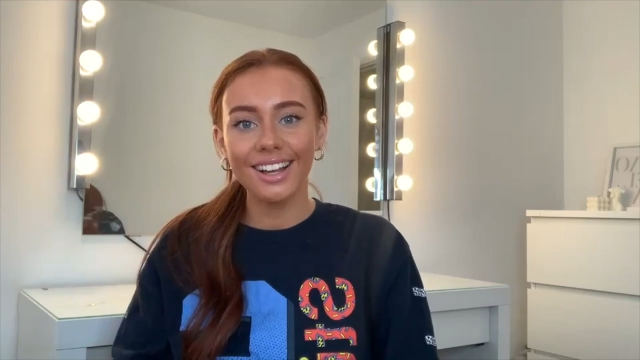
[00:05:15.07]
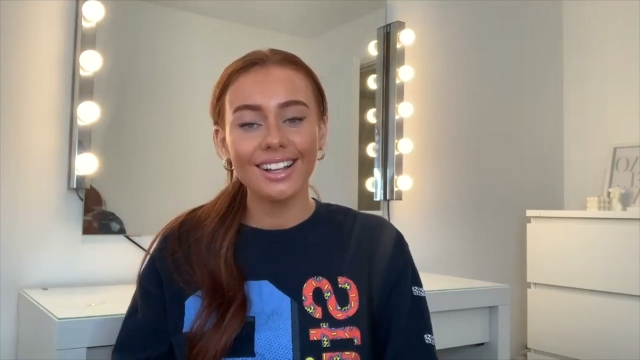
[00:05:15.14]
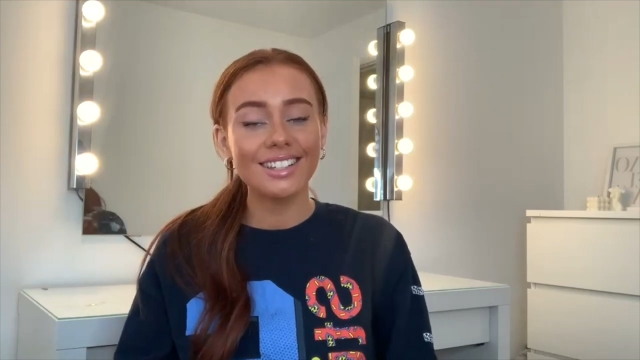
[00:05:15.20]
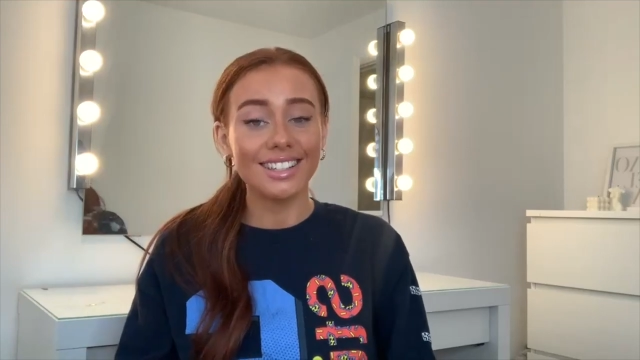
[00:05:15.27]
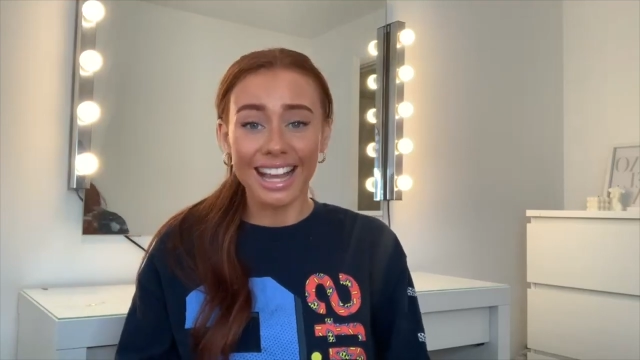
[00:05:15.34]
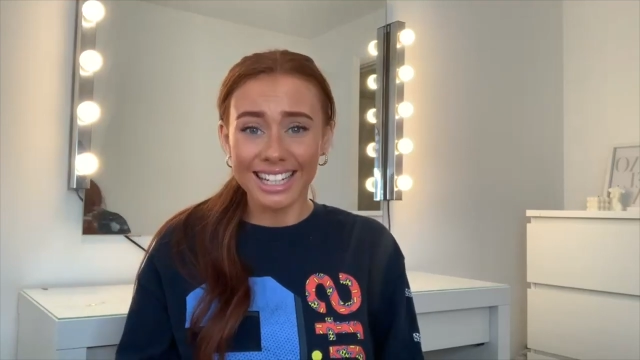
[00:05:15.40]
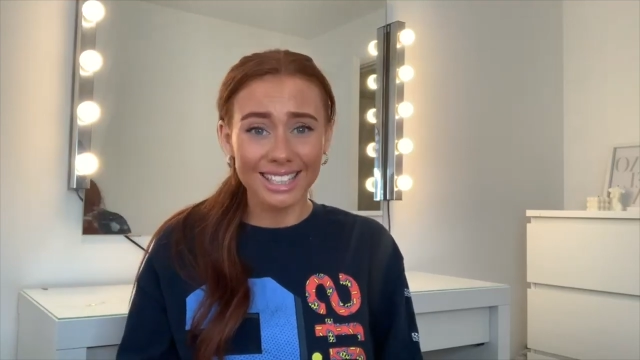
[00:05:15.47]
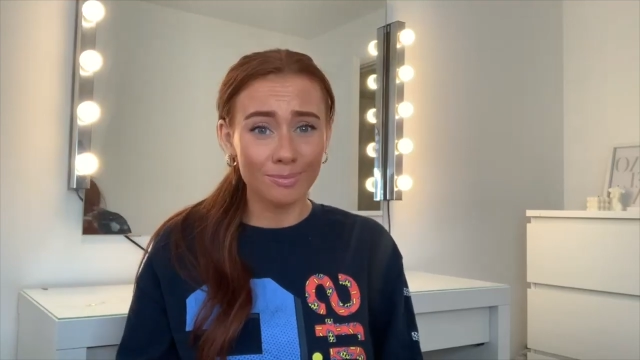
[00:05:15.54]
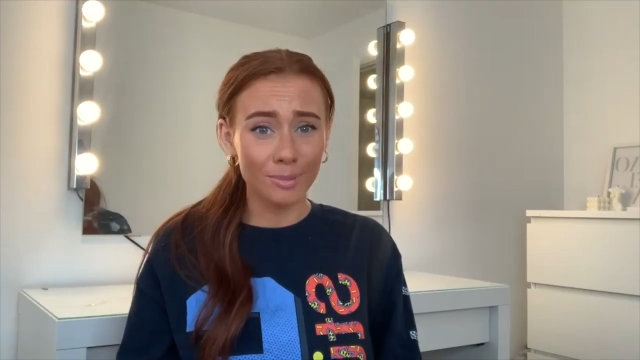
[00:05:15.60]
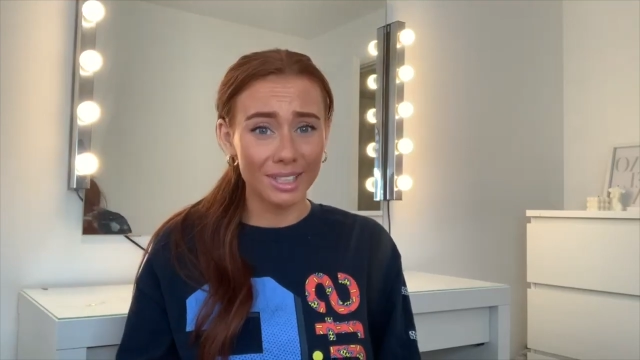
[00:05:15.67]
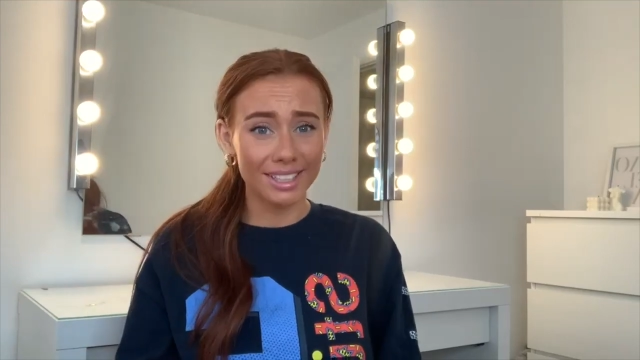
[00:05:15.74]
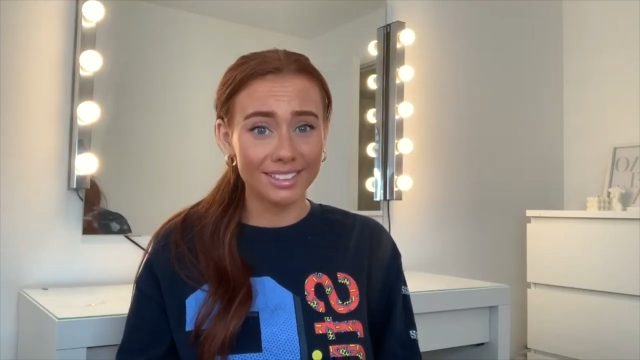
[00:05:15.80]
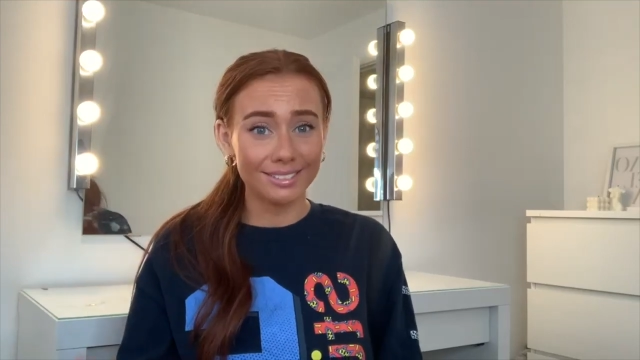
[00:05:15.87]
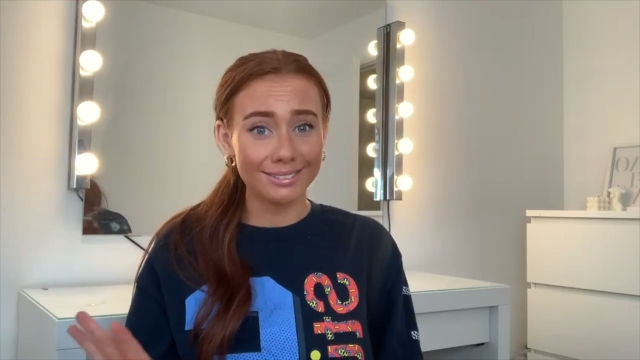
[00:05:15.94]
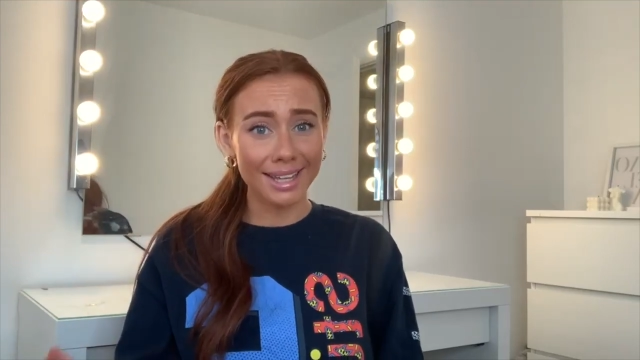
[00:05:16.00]

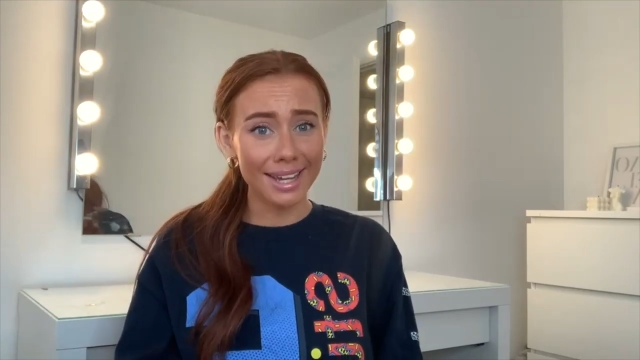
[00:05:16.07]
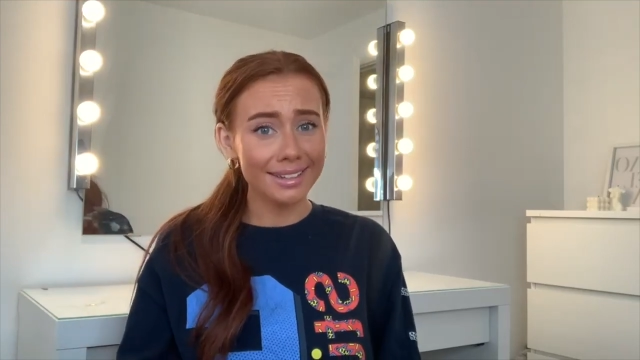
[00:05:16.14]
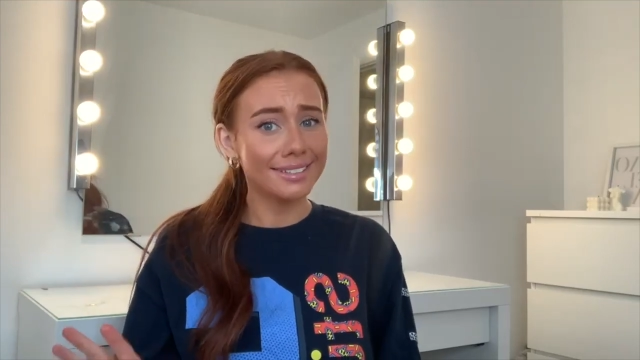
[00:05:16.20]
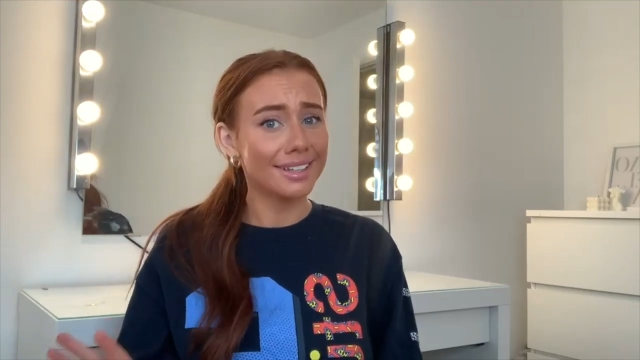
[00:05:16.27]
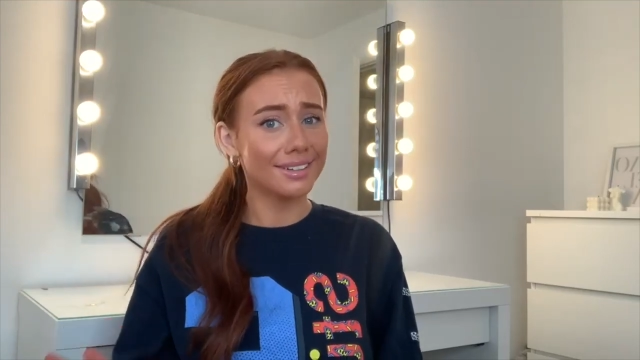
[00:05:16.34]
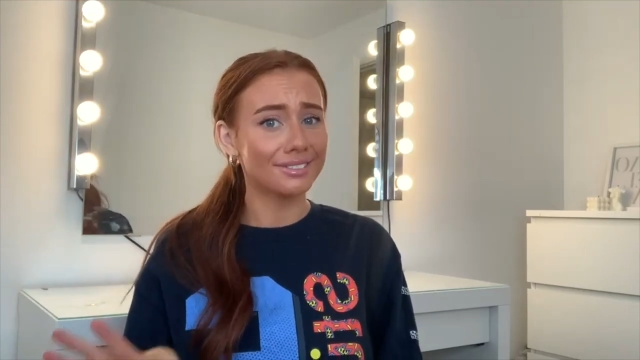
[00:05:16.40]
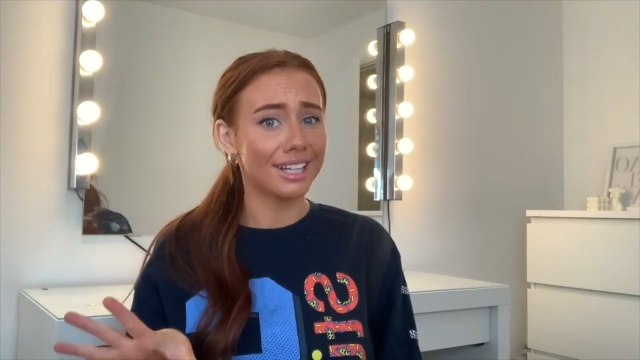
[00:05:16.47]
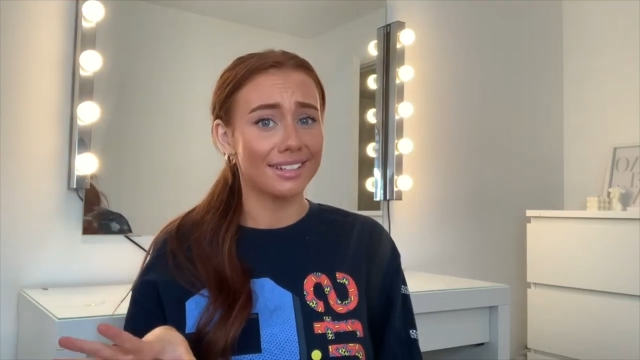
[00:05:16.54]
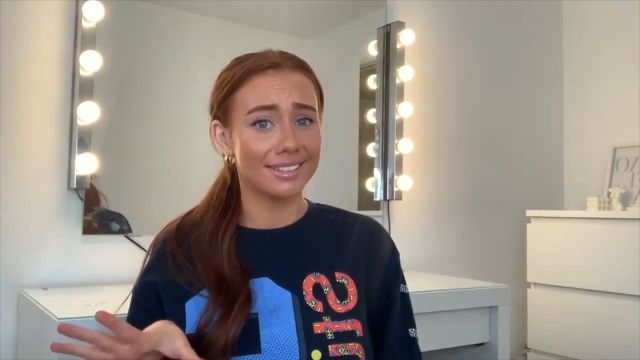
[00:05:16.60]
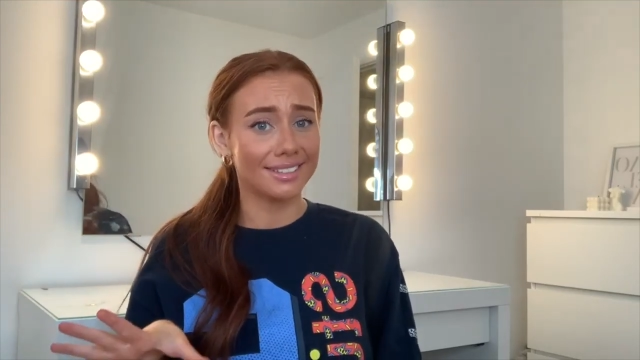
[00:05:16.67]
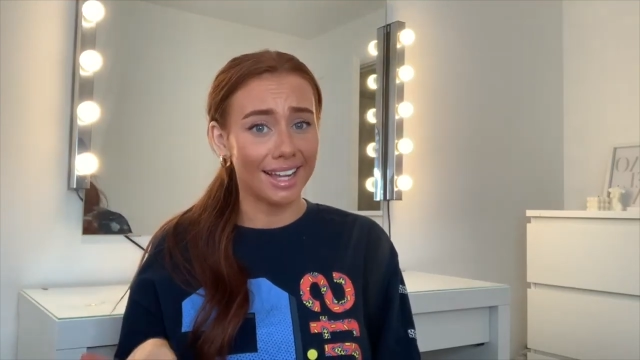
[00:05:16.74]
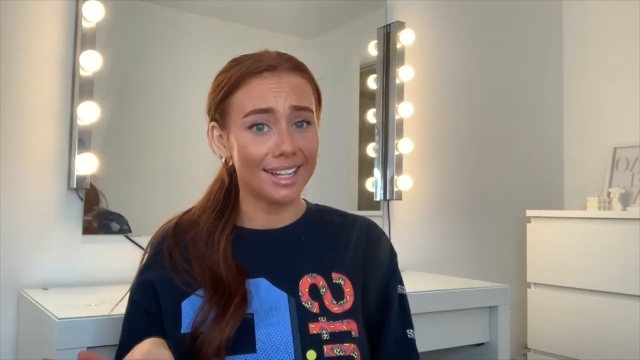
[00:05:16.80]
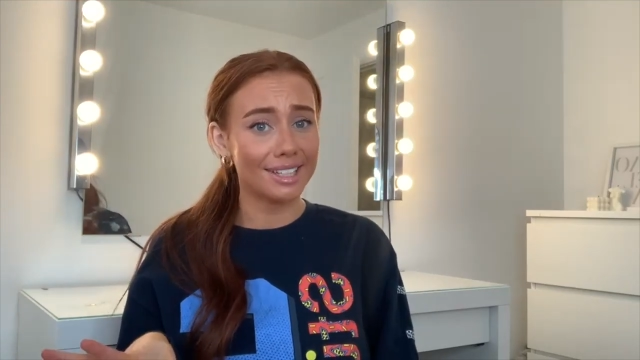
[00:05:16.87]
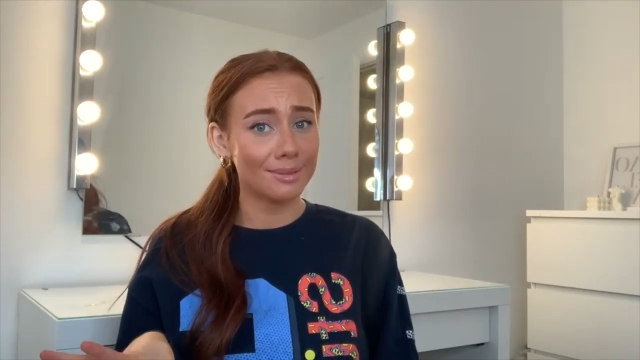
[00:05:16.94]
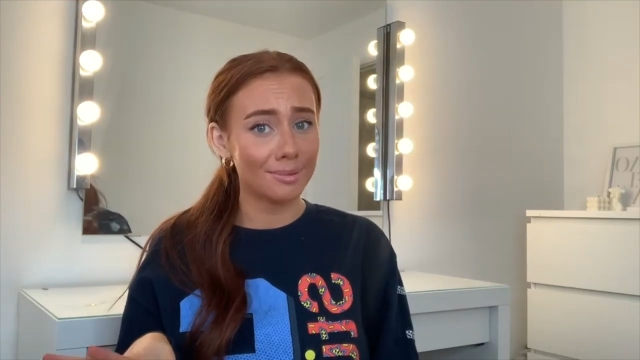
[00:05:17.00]
Sainsbury's, get yourself down to
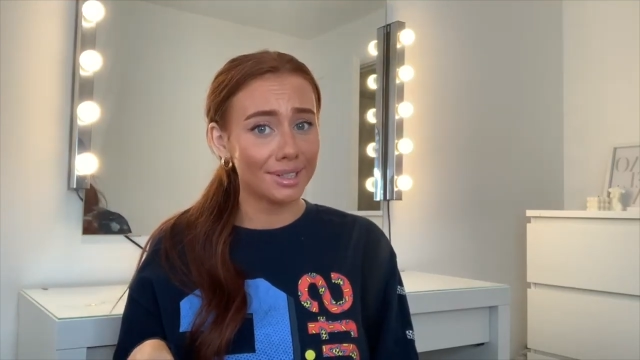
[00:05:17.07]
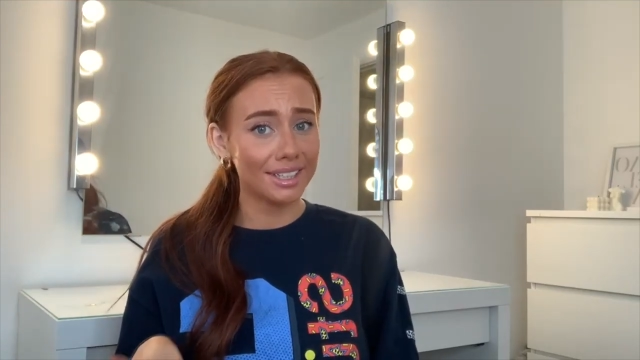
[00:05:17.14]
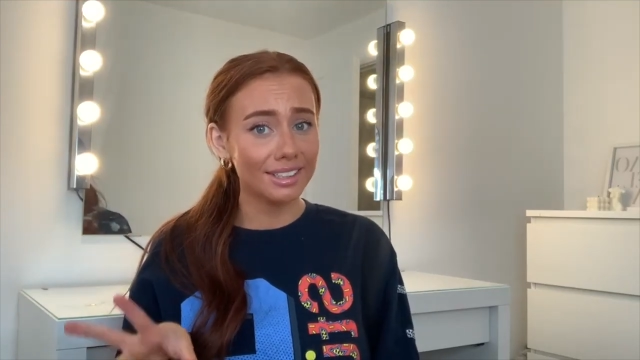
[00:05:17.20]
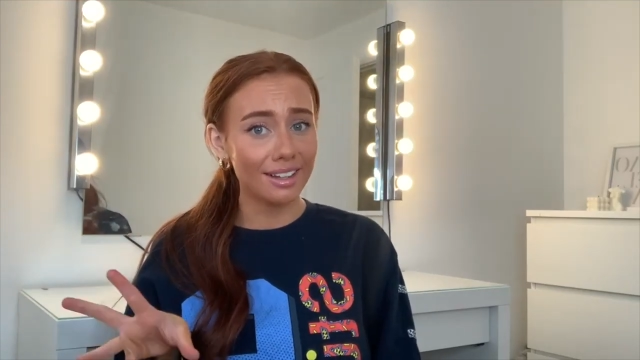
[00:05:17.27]
Sainsbury's.